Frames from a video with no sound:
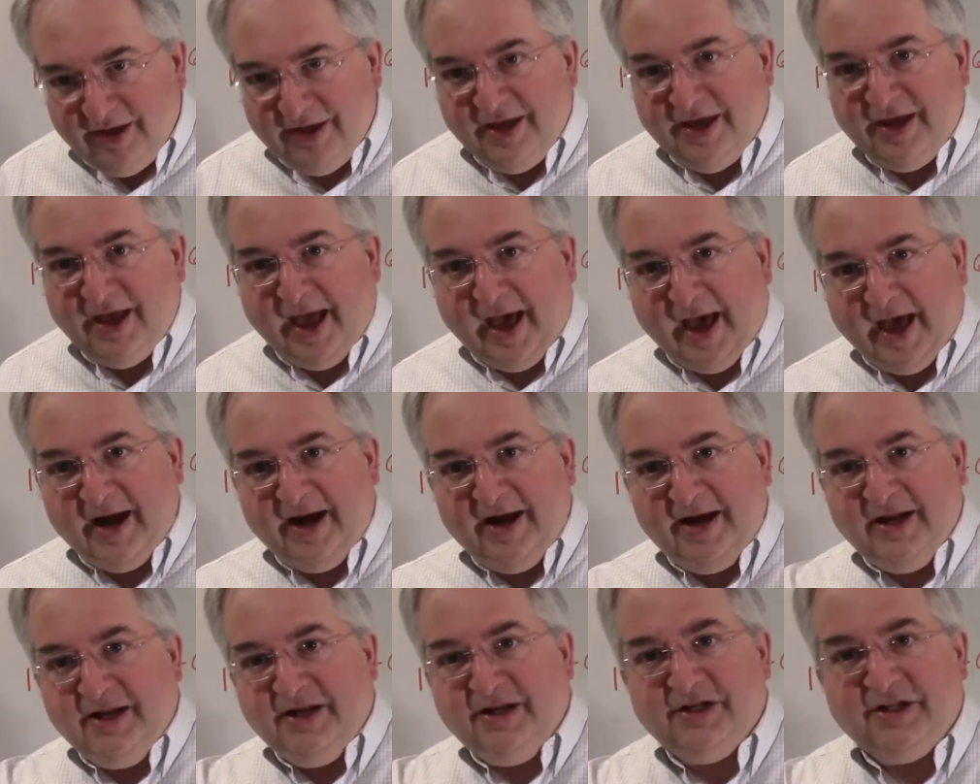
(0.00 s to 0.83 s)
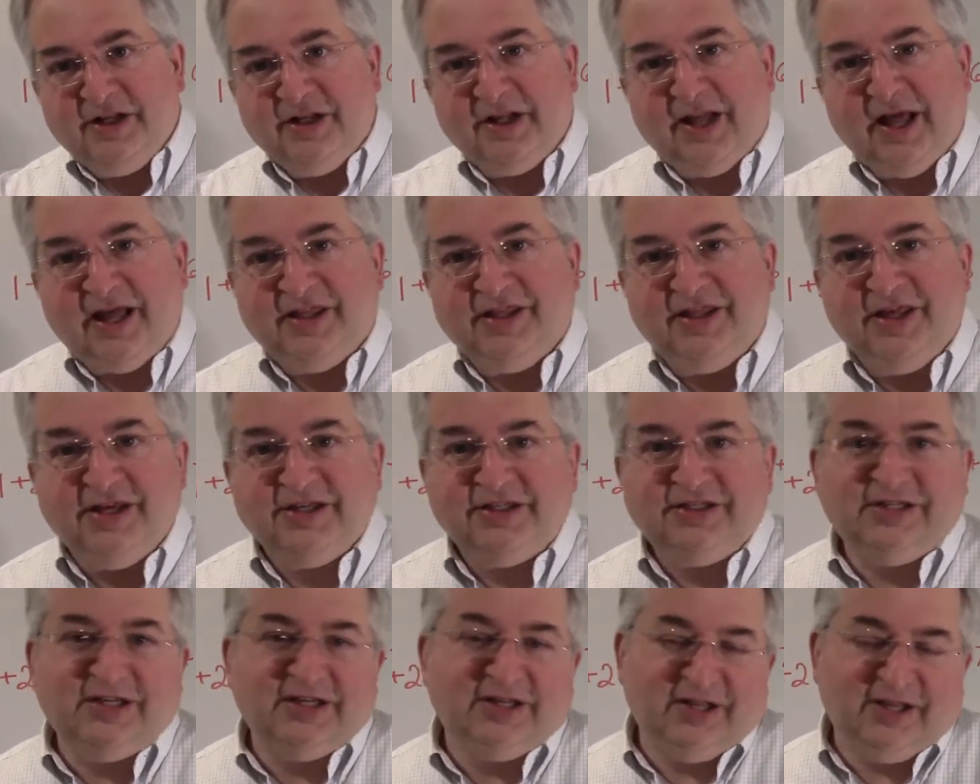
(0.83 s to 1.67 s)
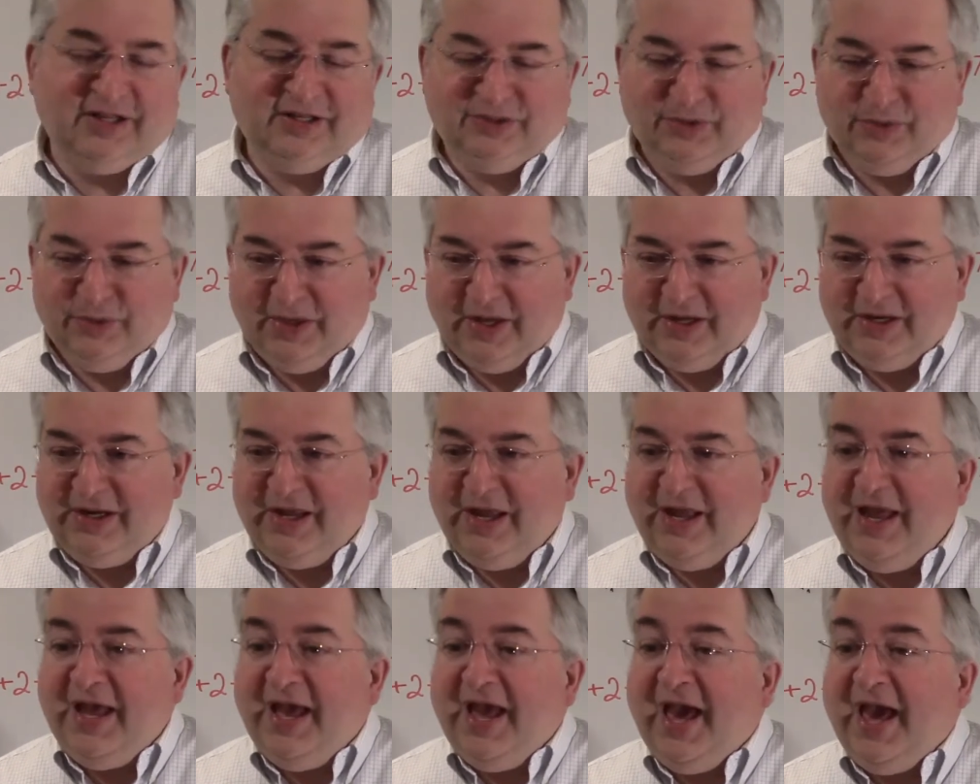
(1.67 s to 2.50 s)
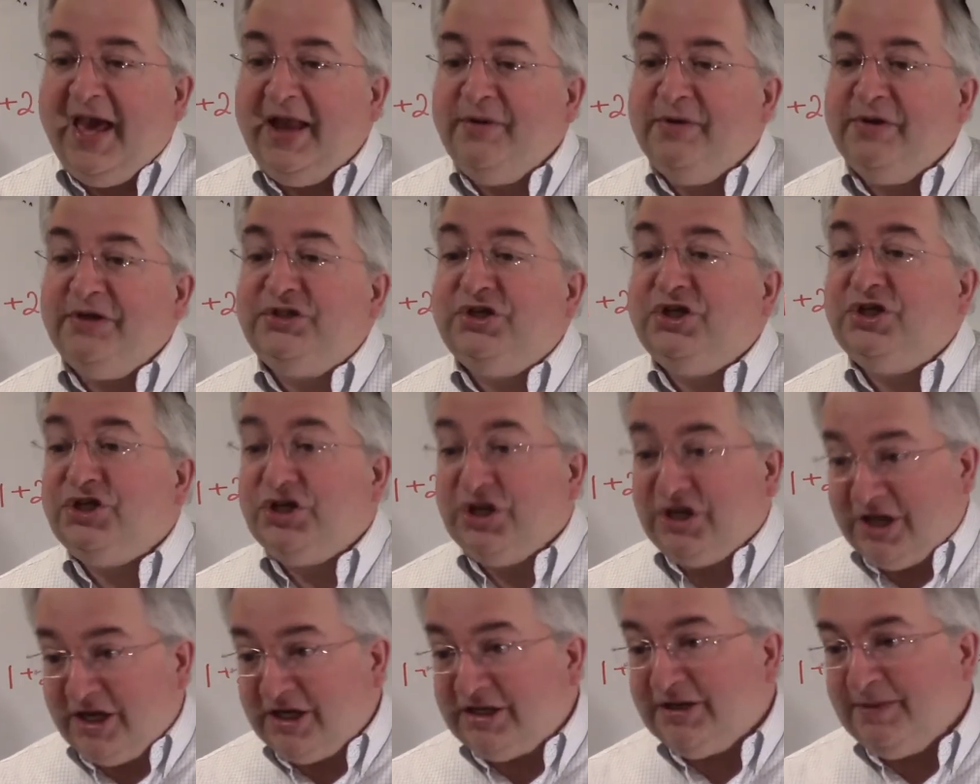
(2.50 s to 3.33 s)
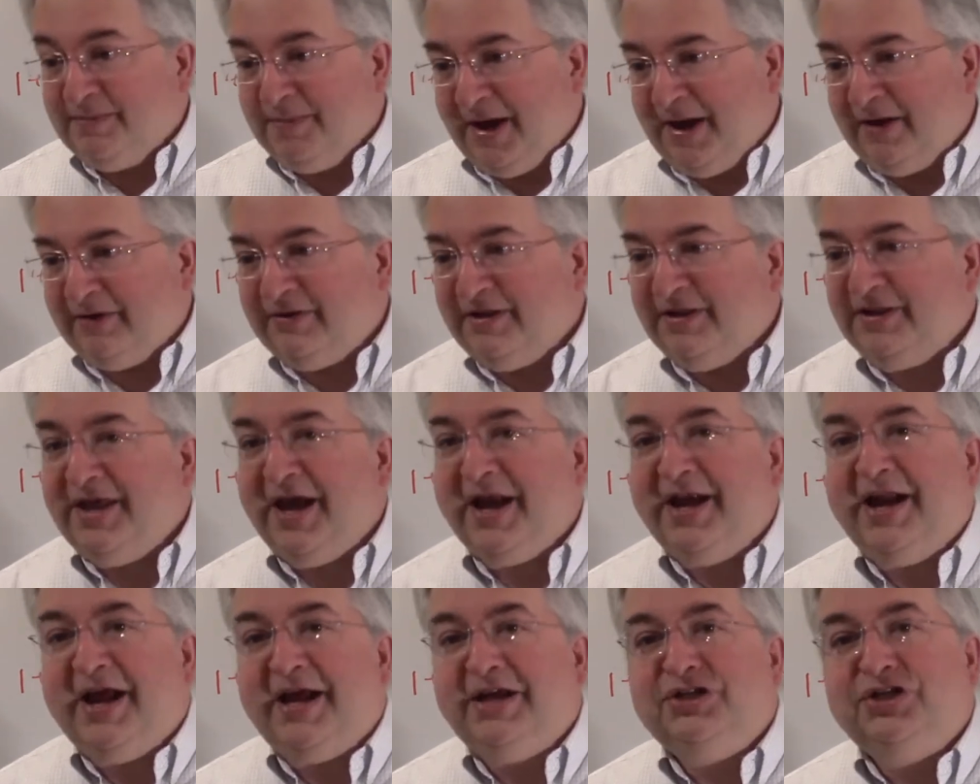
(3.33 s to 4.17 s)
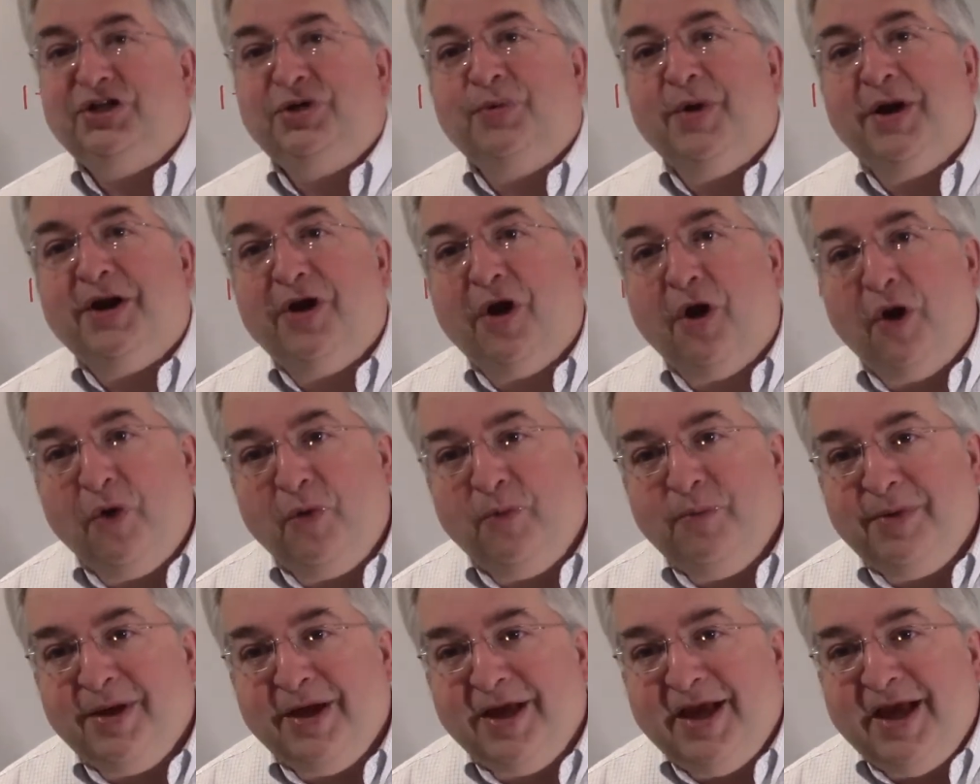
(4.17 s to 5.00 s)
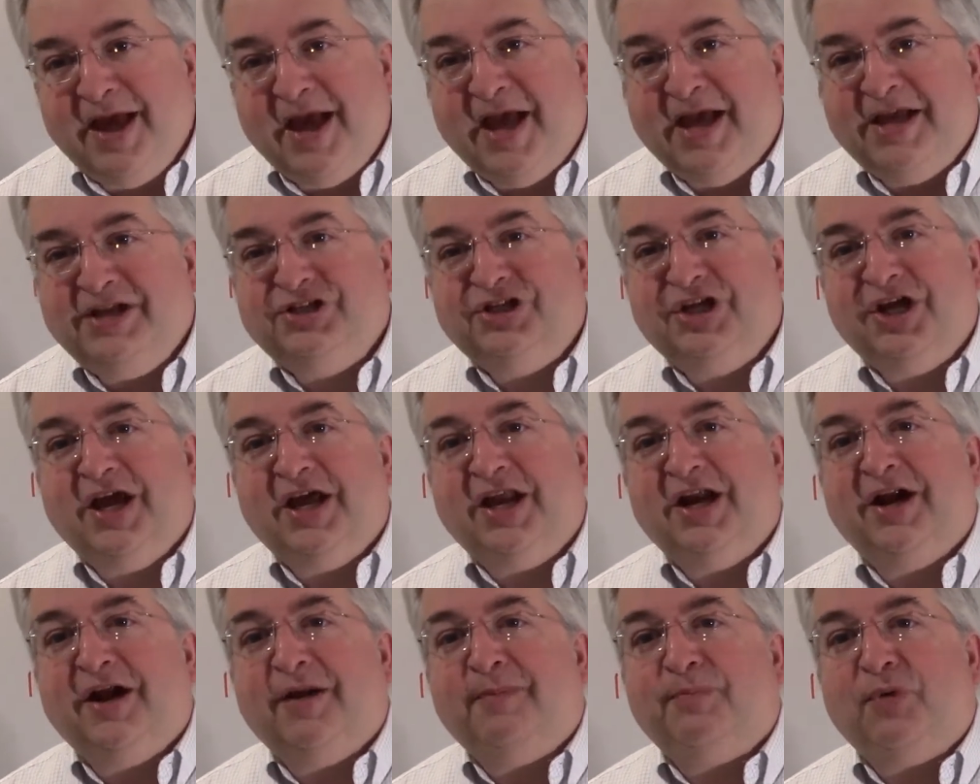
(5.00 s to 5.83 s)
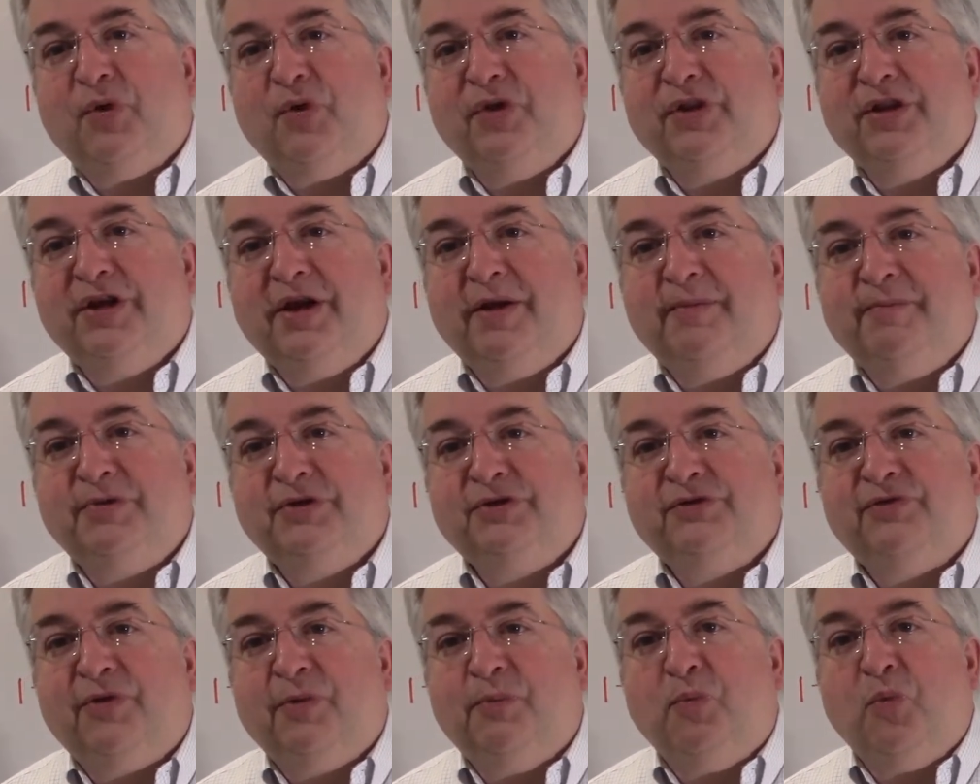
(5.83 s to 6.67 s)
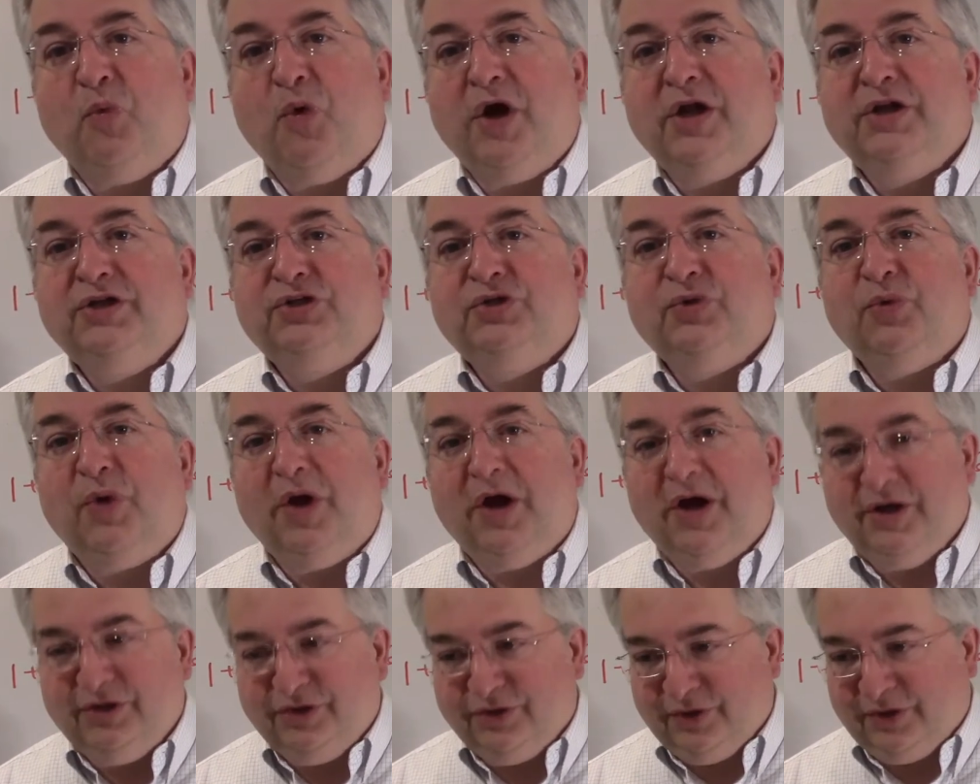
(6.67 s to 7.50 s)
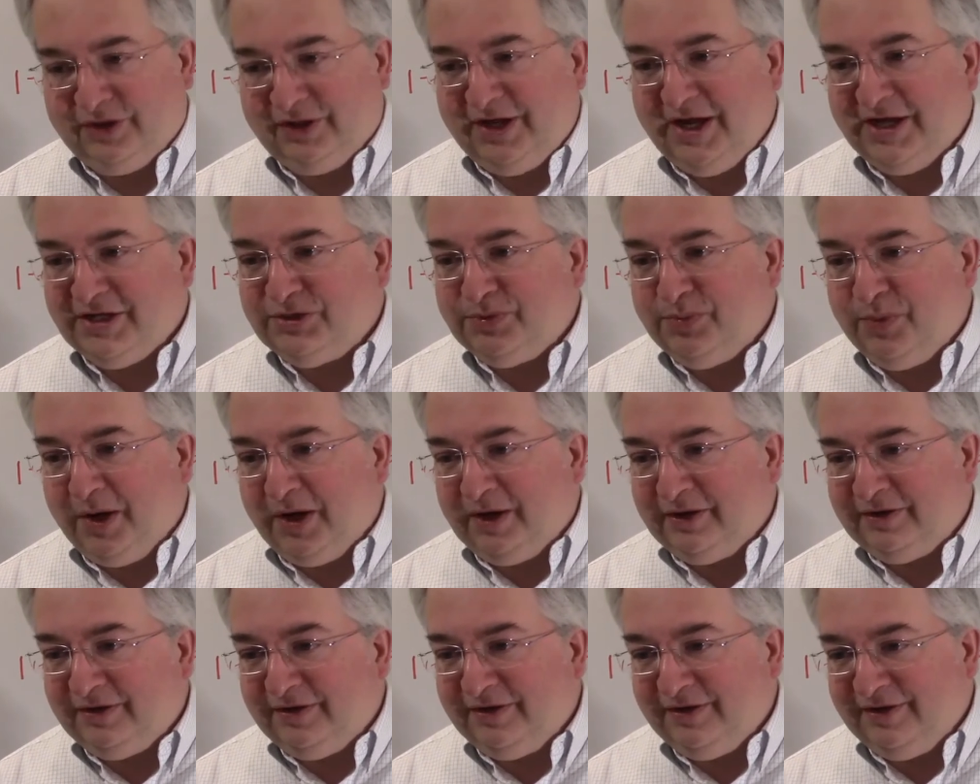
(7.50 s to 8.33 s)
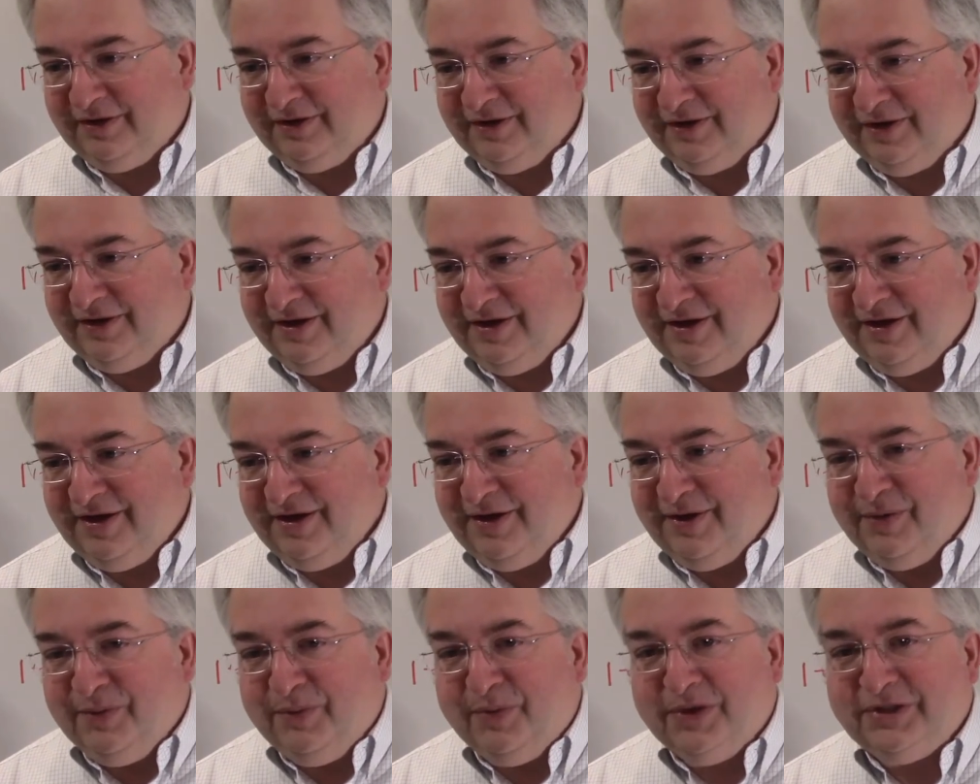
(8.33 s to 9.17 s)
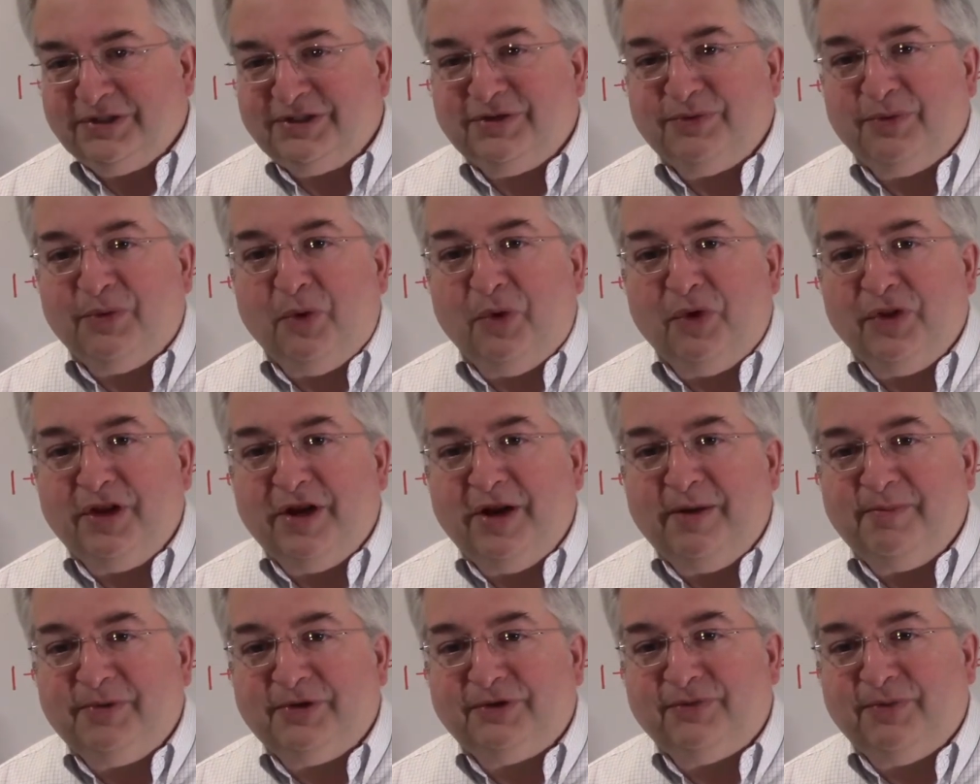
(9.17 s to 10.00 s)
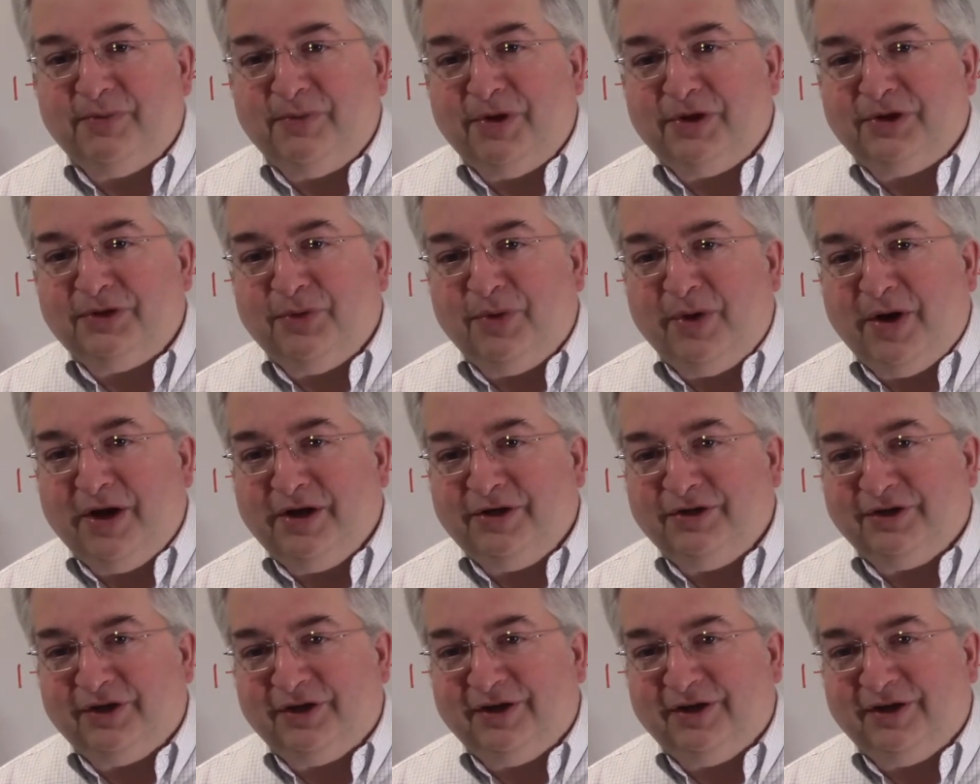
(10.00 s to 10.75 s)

How did he, like this, do that? Anyway, so she kicked him out. That night she went home and she added up all the numbers from 1 to 100. Guess what? What's all the numbers from 1 to 100?